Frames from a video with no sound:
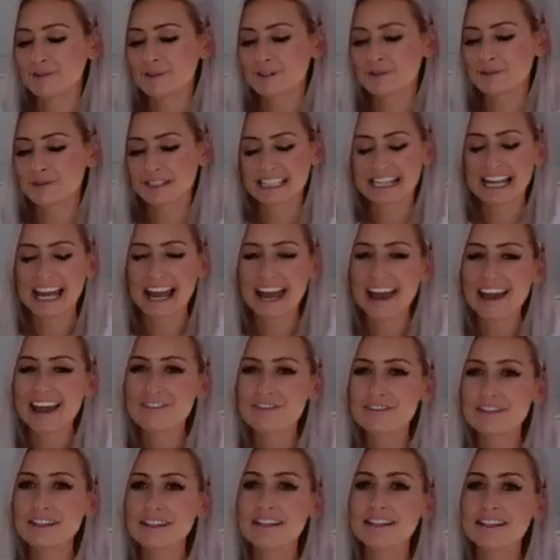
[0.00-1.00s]
was really
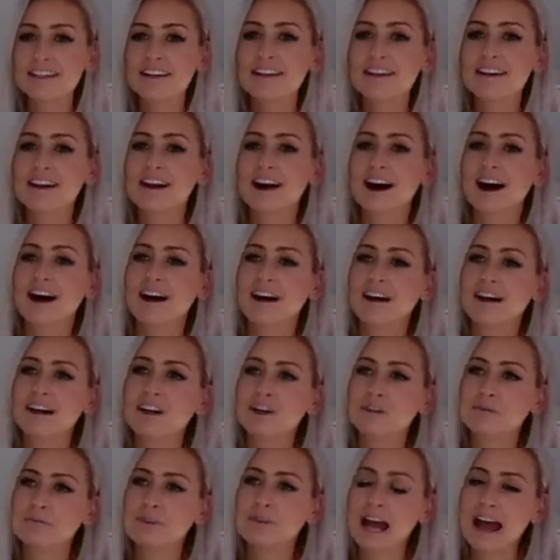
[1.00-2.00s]
heavy,
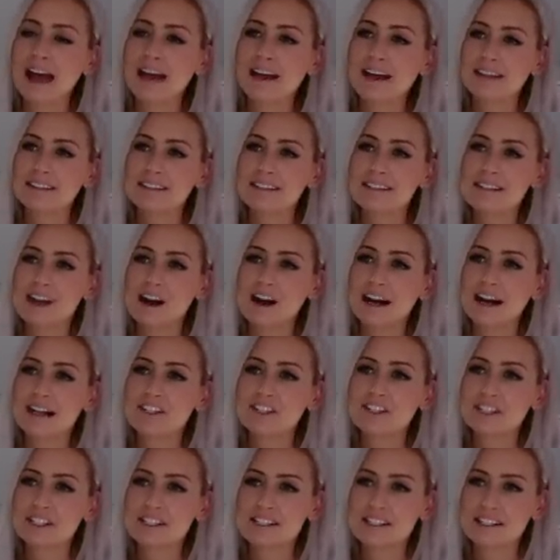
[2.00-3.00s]
and I
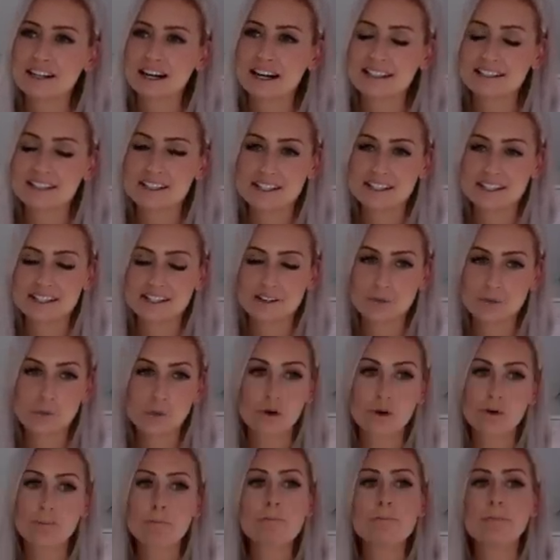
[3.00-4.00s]
just didn't
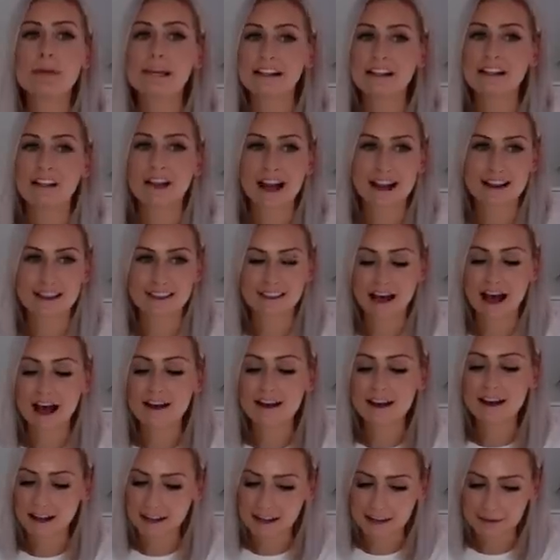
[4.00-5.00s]
want to be like that
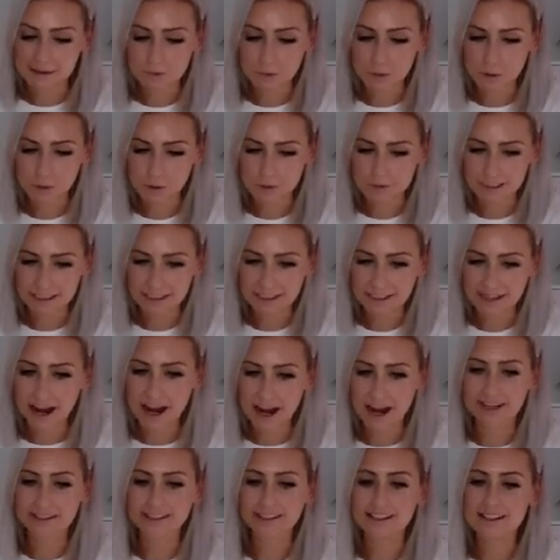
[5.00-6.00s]
anymore,
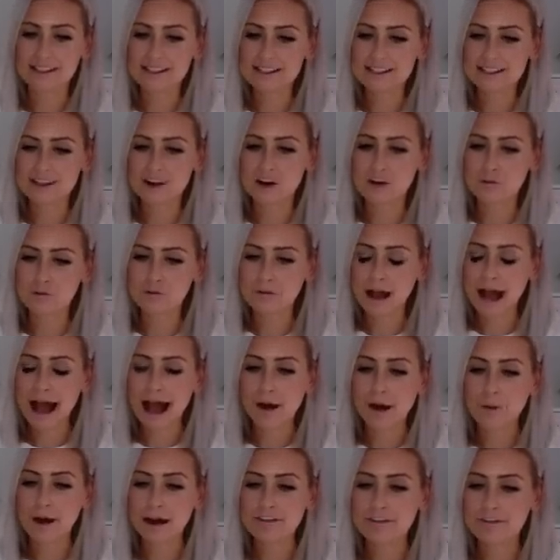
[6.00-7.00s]
regardless of
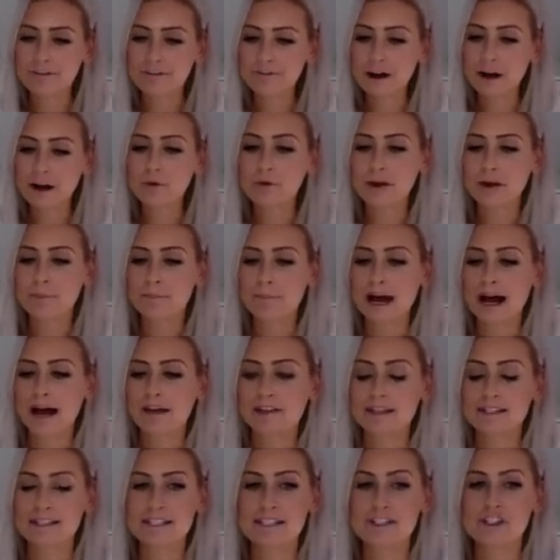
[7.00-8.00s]
how I felt about
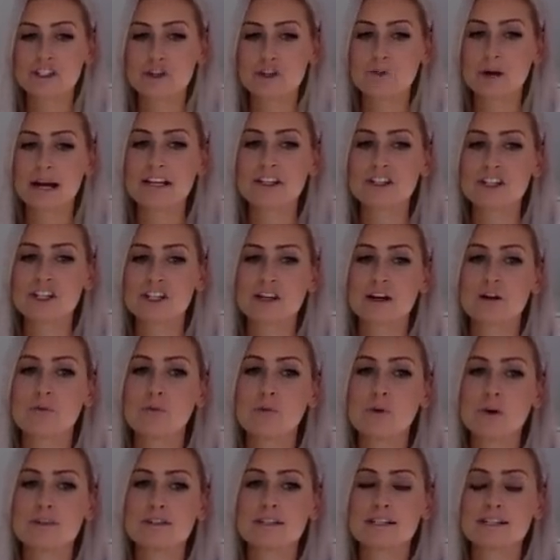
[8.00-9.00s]
the situation. It
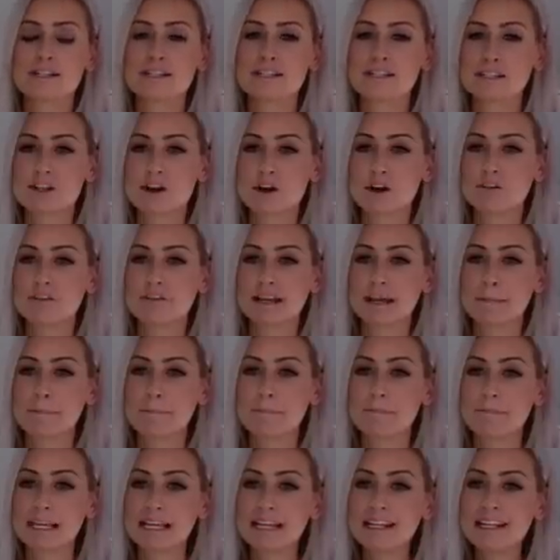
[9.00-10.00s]
wasn't serving
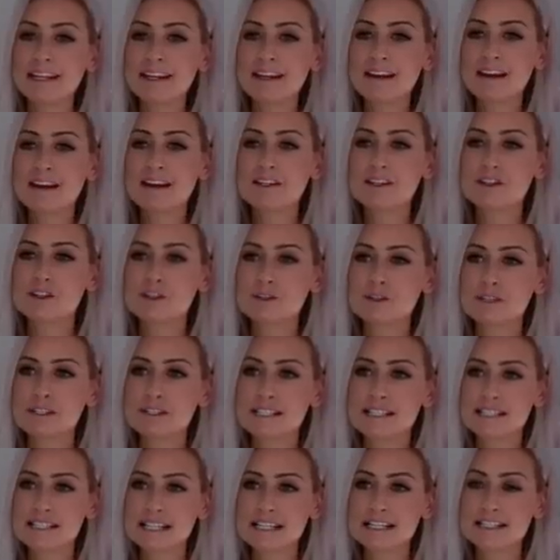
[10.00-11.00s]
me to
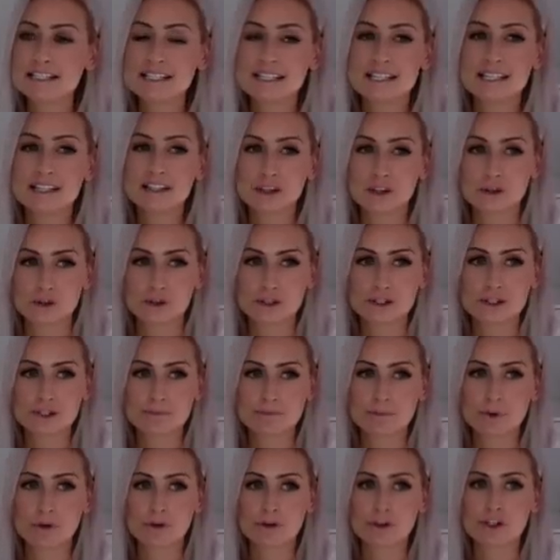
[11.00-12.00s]
sit in those
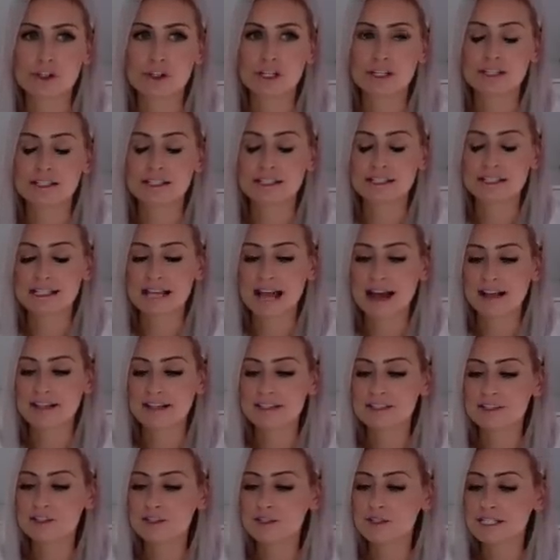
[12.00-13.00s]
emotions and
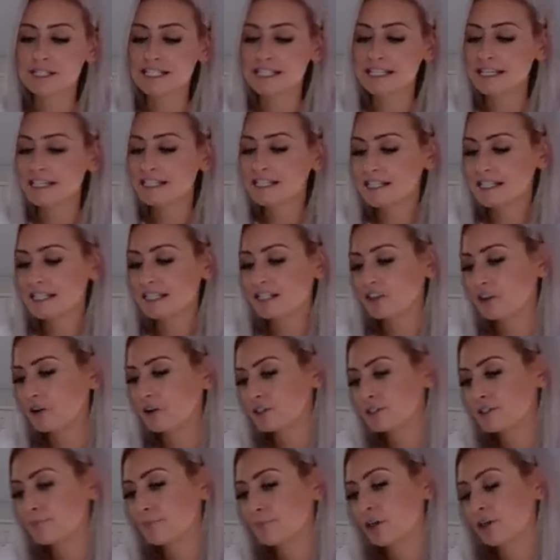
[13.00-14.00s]
to sit in
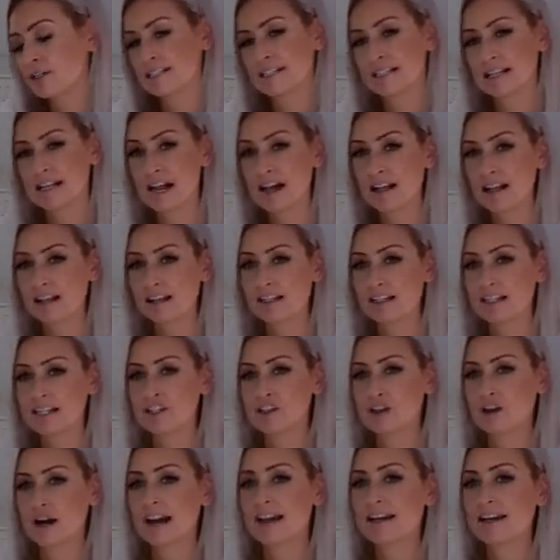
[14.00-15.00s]
those personality
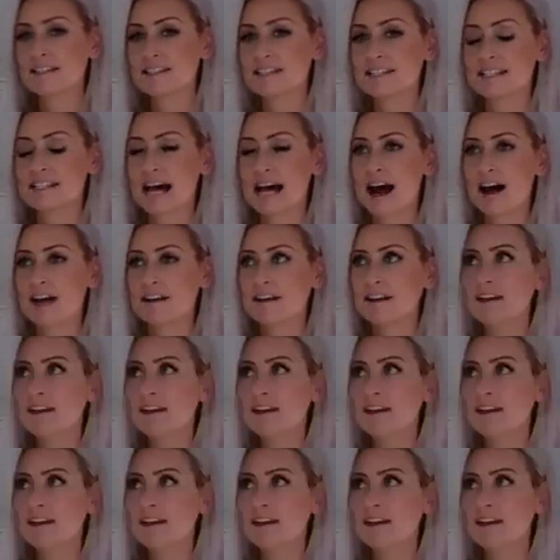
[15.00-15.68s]
traits that